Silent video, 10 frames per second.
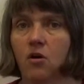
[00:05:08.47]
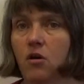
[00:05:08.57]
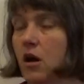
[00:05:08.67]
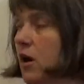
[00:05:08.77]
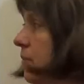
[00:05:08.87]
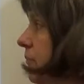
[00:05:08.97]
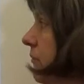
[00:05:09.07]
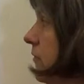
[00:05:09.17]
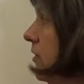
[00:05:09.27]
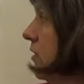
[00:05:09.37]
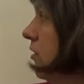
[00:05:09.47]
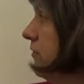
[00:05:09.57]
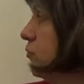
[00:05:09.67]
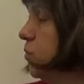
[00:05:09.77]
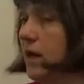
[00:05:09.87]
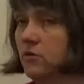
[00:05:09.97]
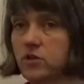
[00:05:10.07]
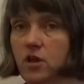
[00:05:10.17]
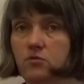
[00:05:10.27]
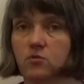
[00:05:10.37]
of a
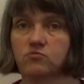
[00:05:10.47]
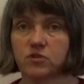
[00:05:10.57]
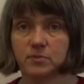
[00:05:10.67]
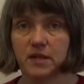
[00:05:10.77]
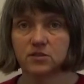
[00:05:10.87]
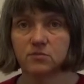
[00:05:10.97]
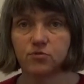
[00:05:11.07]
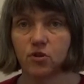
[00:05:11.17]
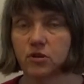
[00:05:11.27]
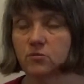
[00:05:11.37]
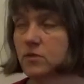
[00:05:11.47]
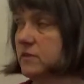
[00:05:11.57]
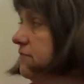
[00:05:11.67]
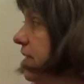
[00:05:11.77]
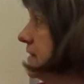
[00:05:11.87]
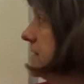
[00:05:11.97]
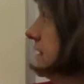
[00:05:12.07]
well-known or respected product when in fact it